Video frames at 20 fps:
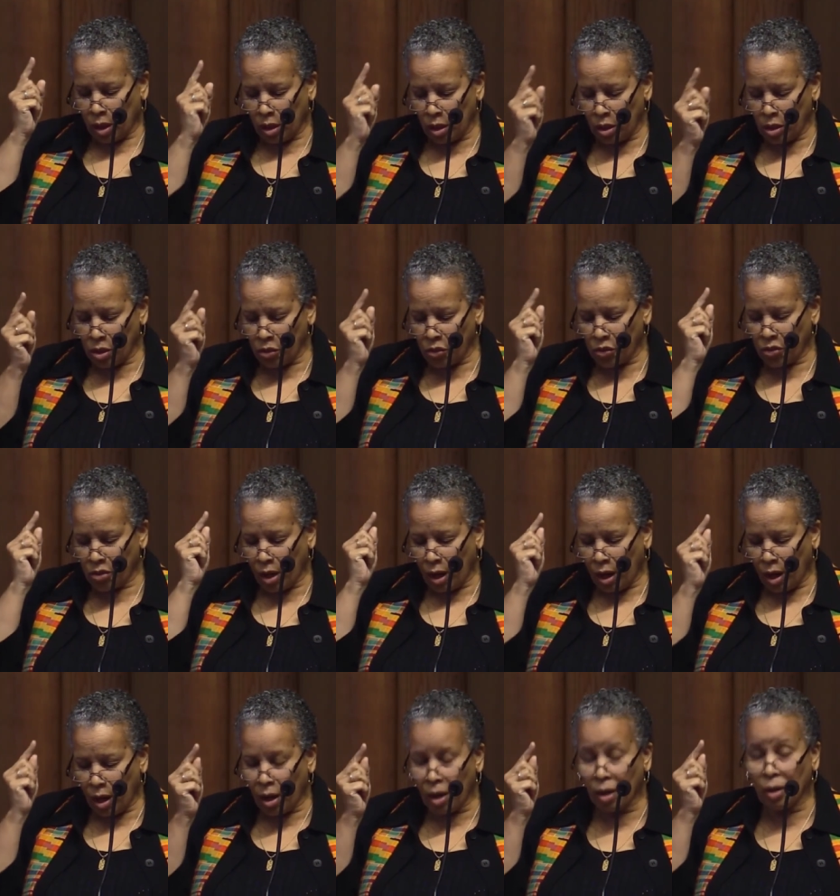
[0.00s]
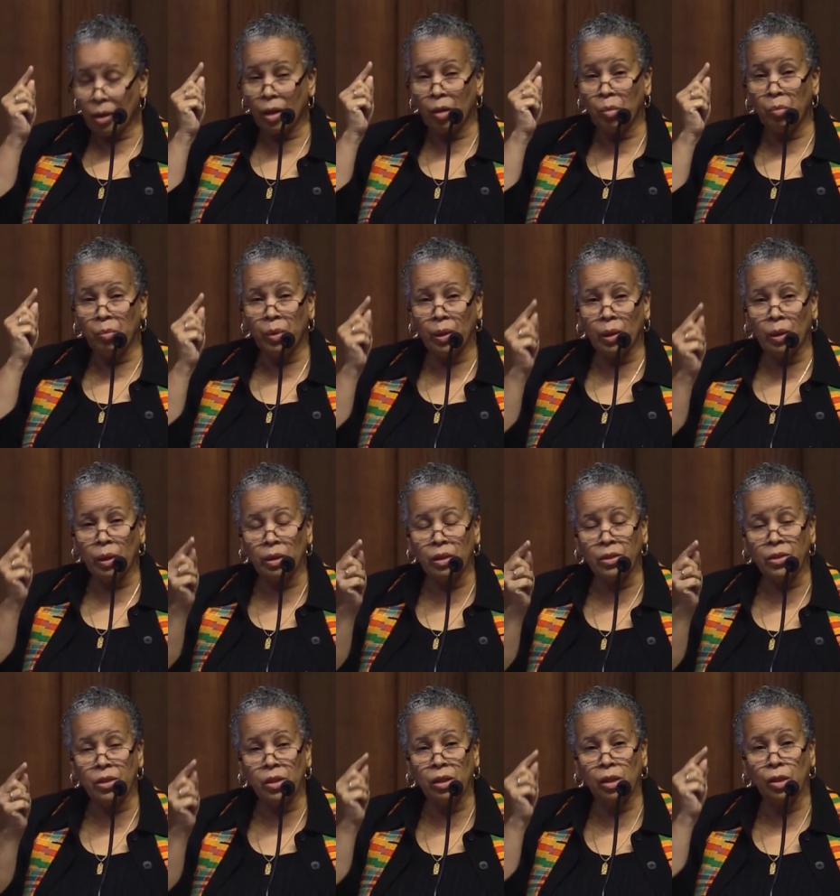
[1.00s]
is our
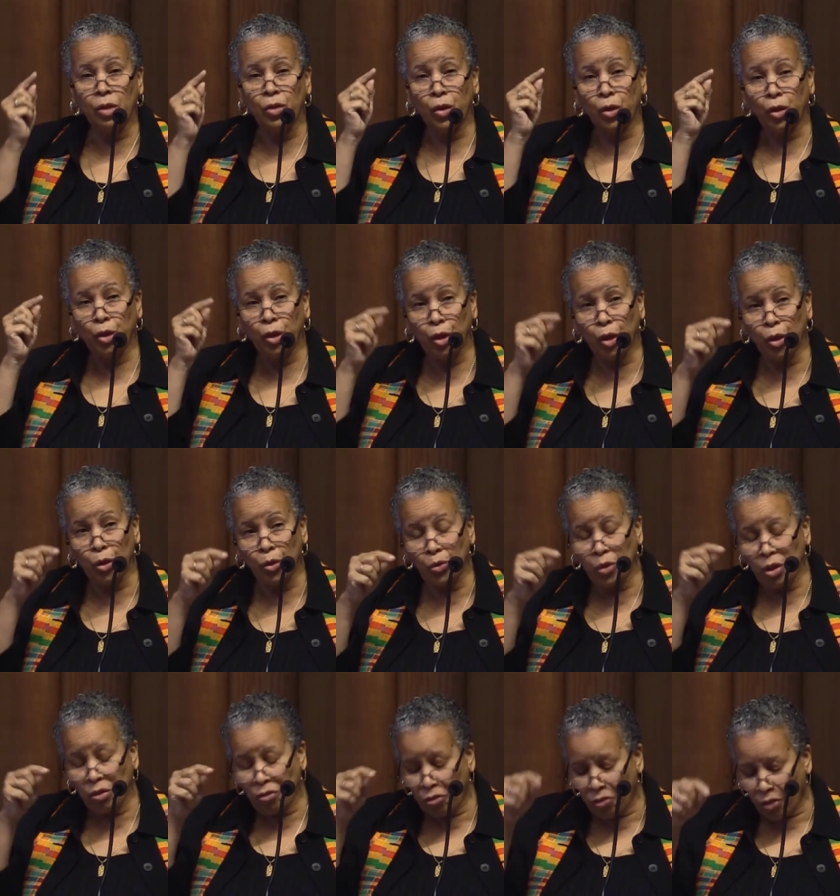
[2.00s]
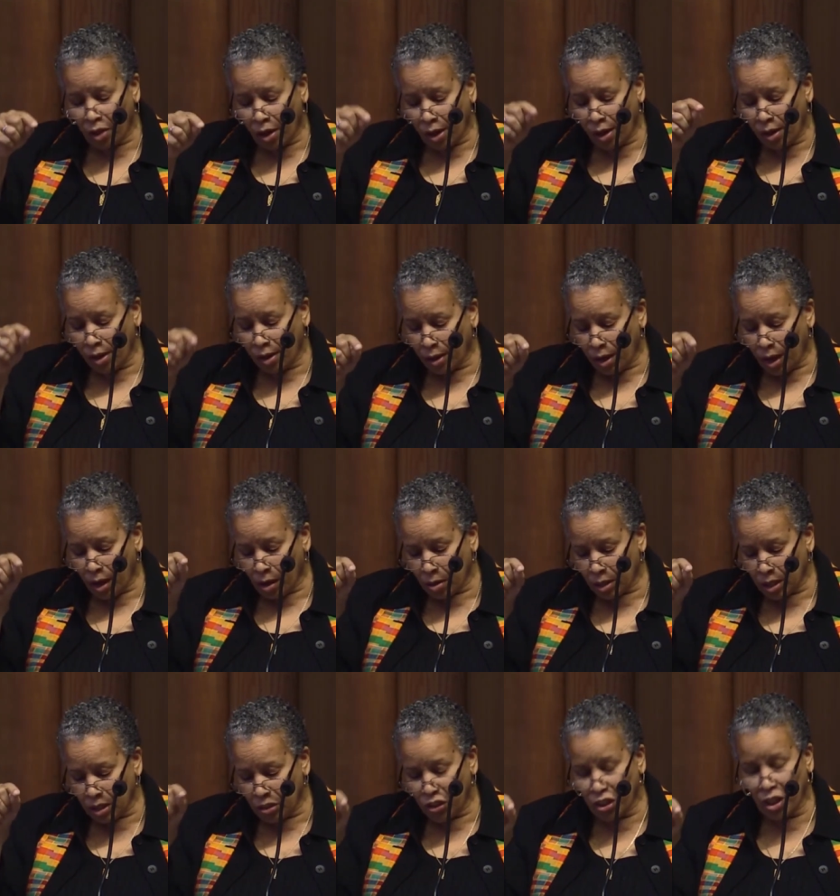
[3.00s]
ability to unify
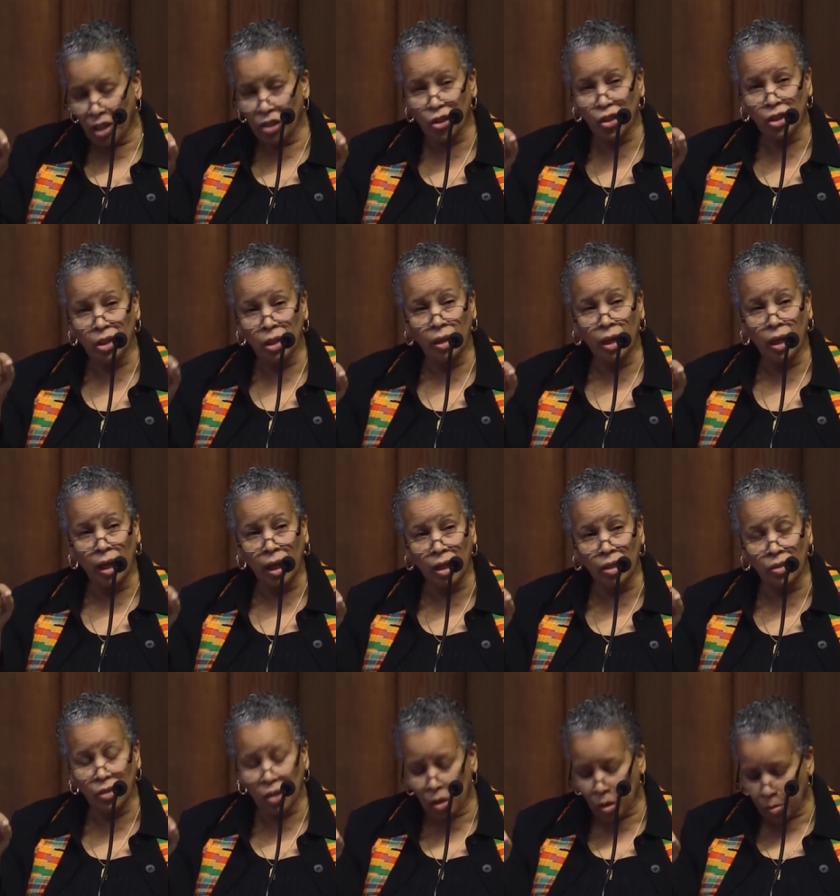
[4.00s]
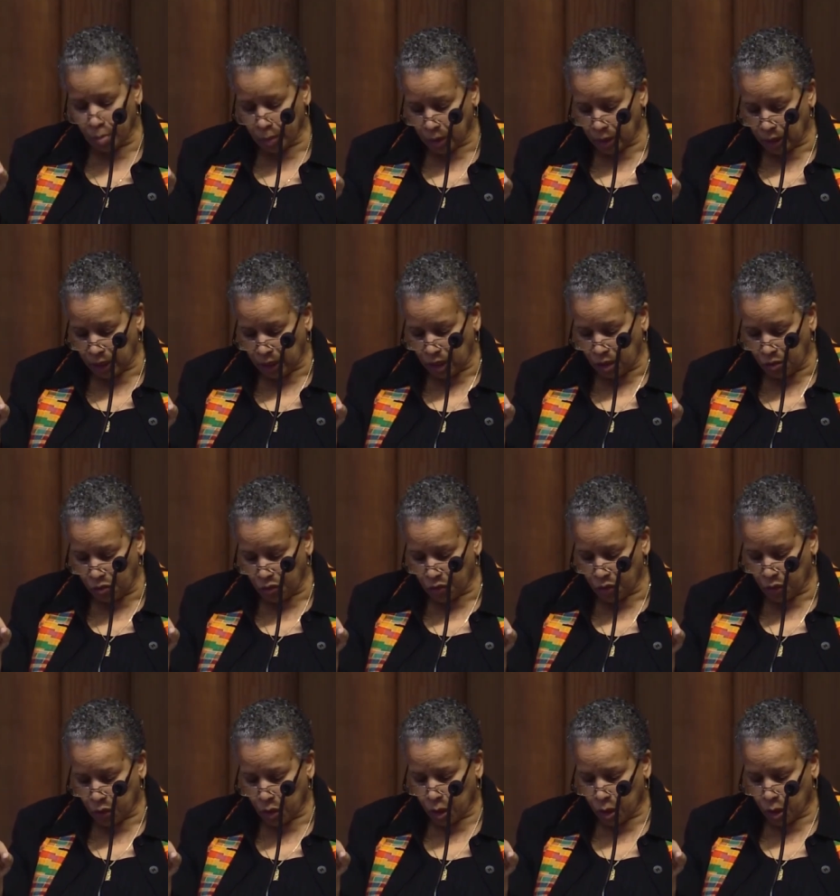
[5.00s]
our intention and our beliefs